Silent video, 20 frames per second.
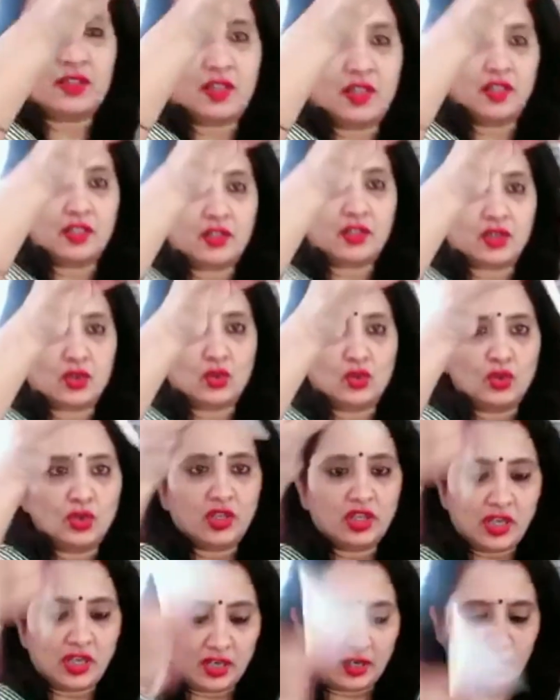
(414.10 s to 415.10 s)
it's only
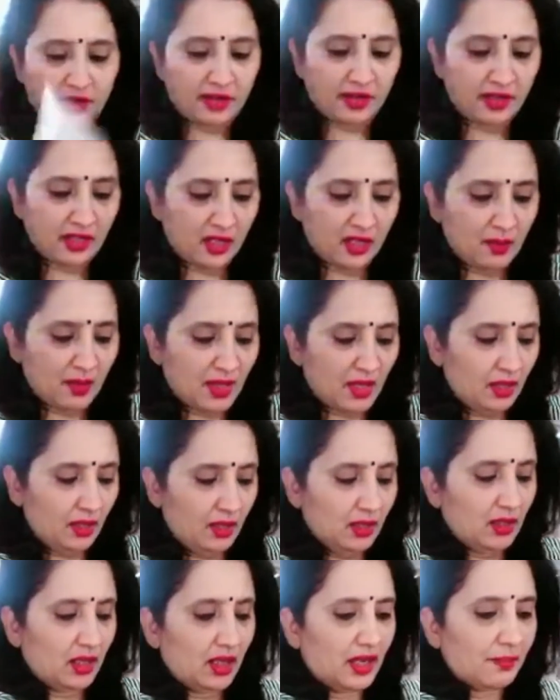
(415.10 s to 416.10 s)
100 ml
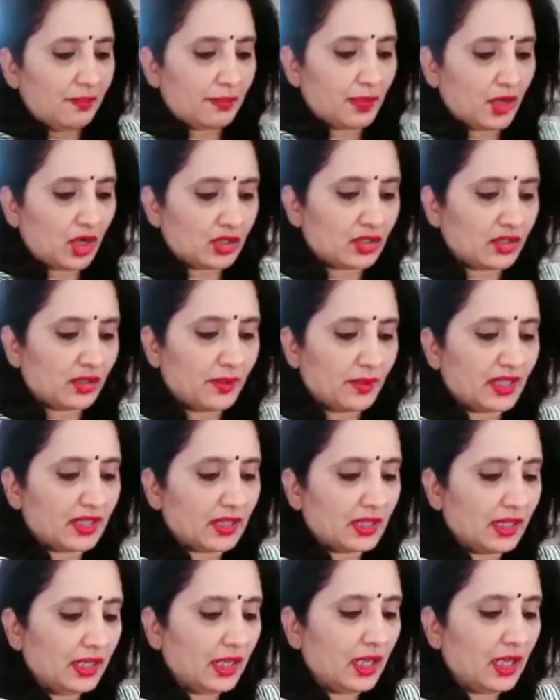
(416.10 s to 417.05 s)
approximately,